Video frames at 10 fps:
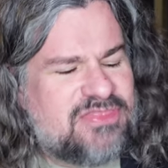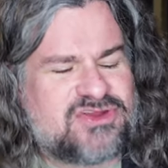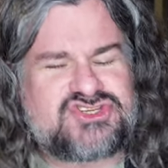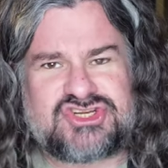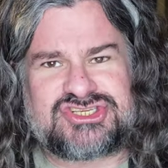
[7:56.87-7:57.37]

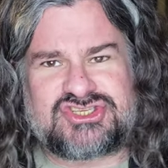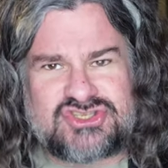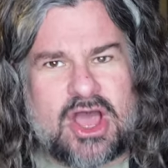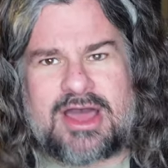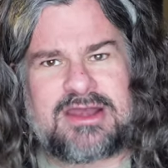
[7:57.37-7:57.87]
There's just
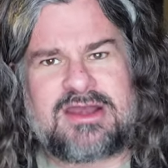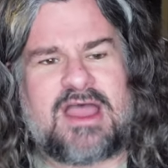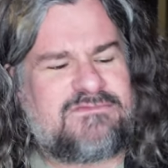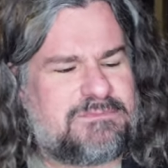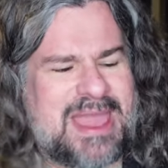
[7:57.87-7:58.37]
not
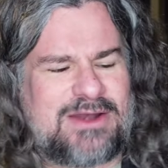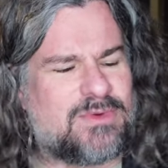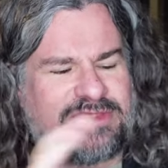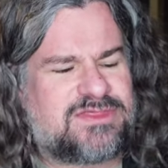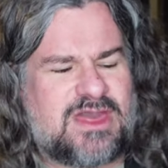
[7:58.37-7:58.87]
enough
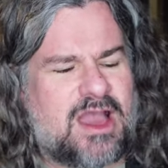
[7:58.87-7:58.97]
bandwidth